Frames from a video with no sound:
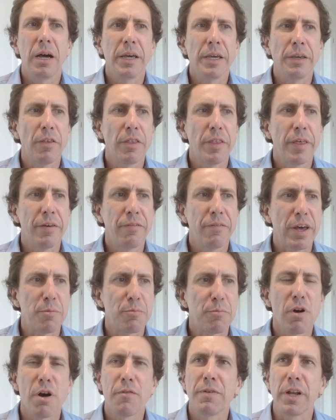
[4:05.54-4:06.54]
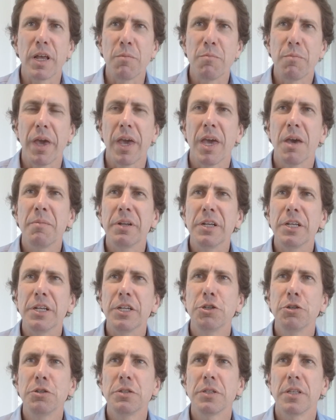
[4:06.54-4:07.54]
either they've had a profit impairment
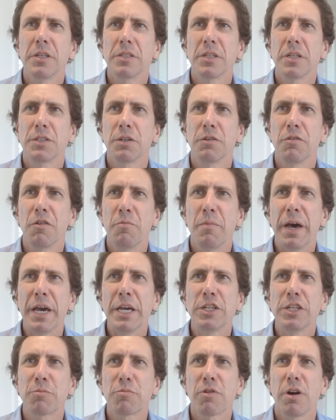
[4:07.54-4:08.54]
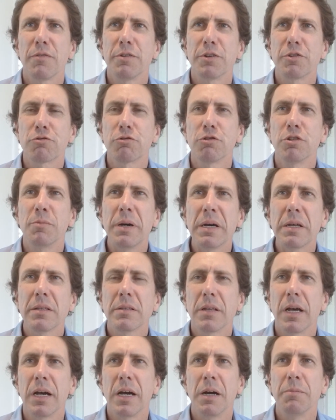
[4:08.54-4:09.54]
issue, so there's sort of a major profit
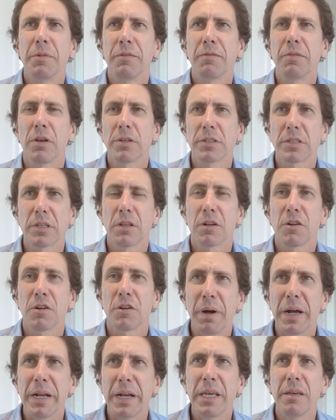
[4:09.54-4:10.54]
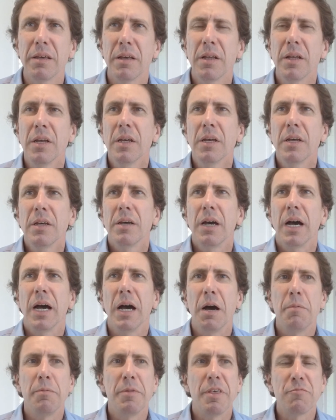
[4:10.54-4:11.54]
trauma. They've lost a lot of money.
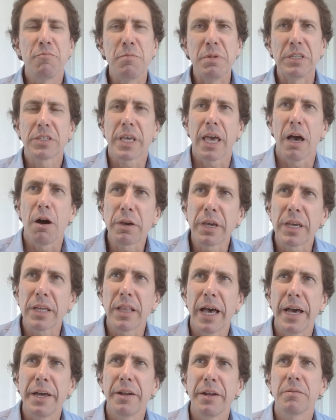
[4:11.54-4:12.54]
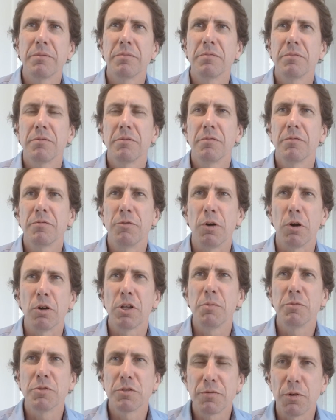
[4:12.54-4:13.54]
They've miscalculated
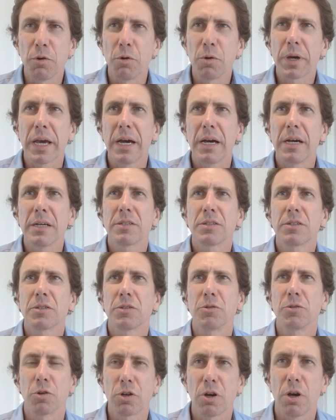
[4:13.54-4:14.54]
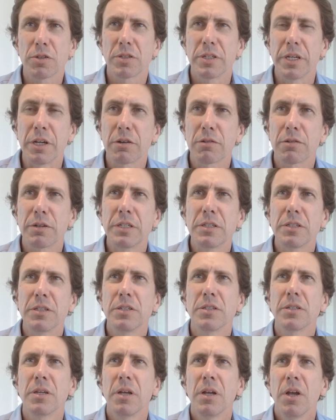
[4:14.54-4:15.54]
volumes, forecasts, or cost
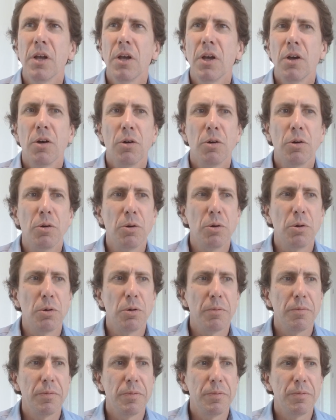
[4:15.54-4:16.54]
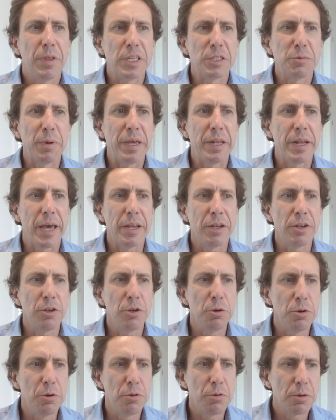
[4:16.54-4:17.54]
increases, or there's been a new